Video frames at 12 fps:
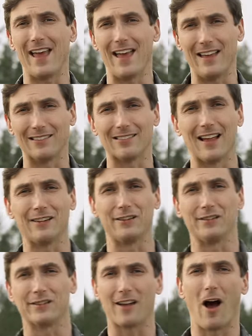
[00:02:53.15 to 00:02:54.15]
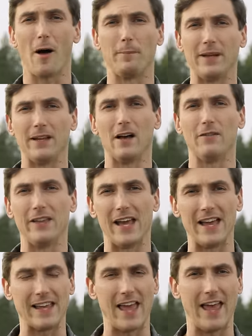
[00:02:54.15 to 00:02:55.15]
a licensed copy of the
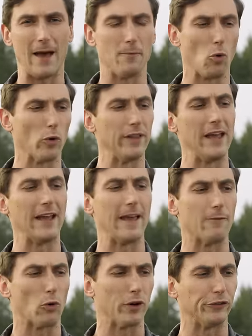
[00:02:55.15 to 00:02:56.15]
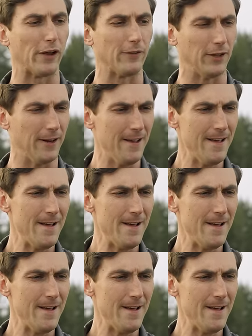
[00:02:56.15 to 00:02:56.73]
A K M or the A K forty-seven.